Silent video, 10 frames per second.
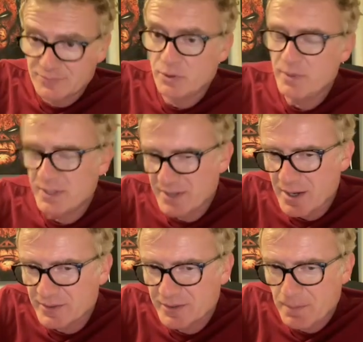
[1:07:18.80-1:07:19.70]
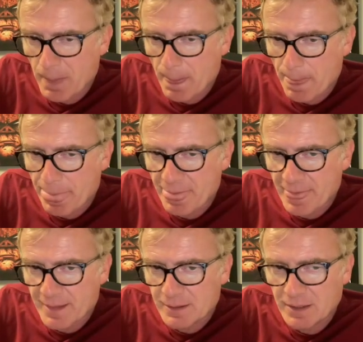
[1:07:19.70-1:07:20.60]
you're being attacked.
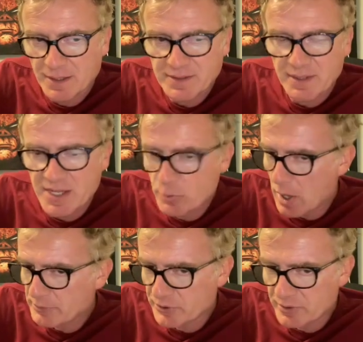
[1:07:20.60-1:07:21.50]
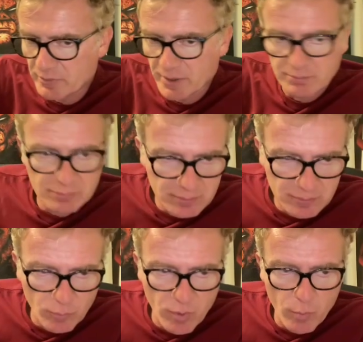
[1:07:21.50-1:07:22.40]
I like that. Equal opportunity, right?
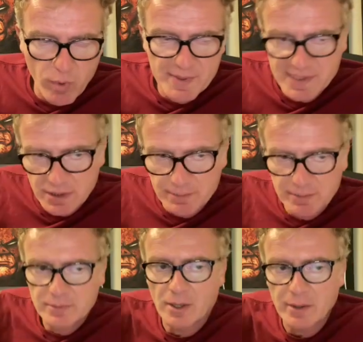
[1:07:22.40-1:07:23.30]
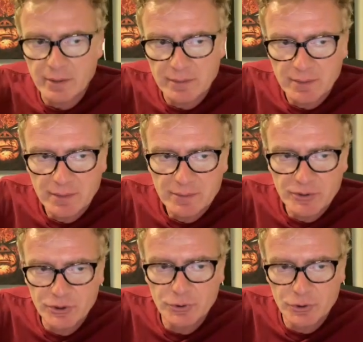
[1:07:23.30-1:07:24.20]
Women's lib? All right.
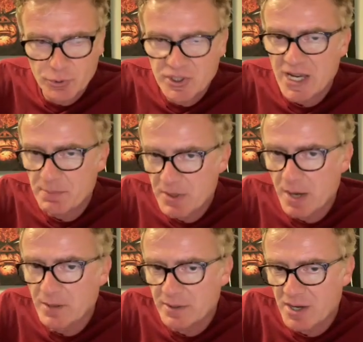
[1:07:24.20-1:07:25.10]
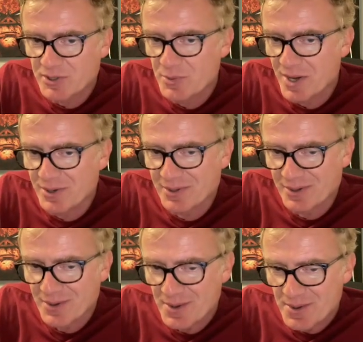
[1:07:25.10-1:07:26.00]
You attack me, I'm going to knock you
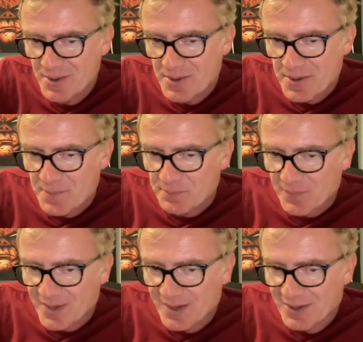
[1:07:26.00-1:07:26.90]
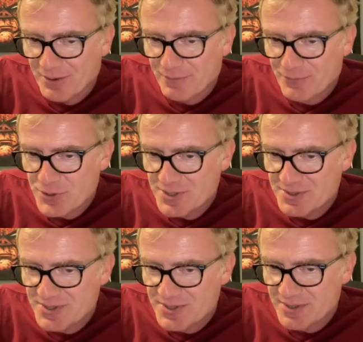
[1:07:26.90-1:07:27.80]
out.
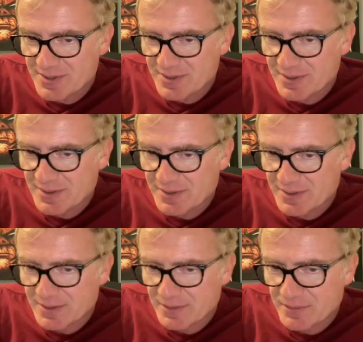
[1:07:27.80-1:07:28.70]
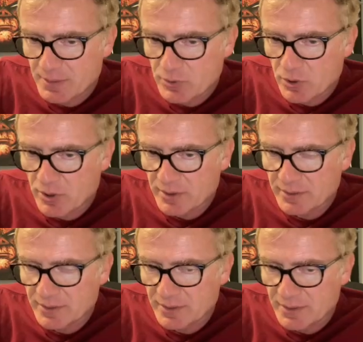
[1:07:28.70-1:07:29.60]
Freeze. If I'm
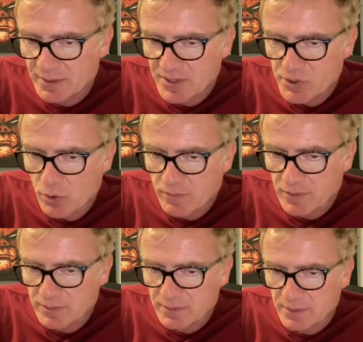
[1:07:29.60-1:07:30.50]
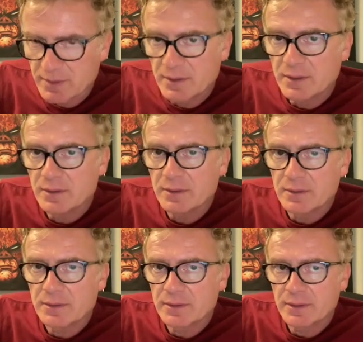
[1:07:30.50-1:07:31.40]
caught, it's over.
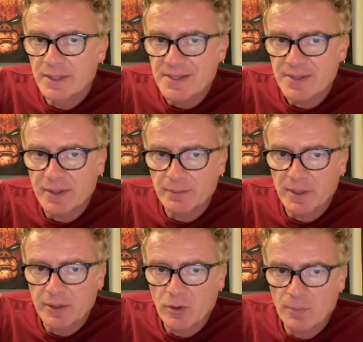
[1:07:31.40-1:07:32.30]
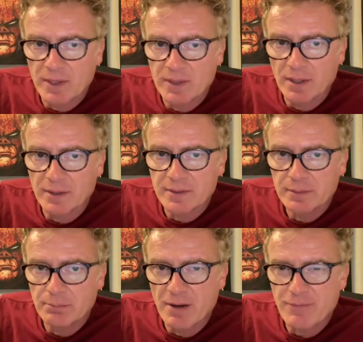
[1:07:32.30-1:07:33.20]
He's thinking like, oh my God,
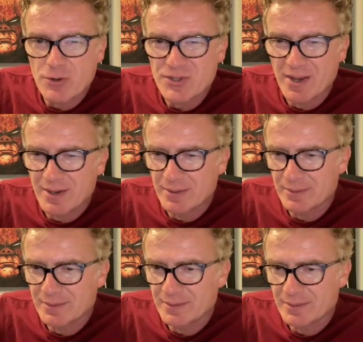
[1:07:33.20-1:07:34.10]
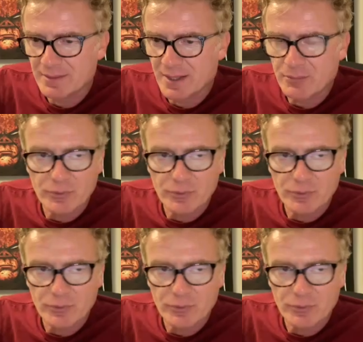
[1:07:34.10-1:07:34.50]
my first night out, I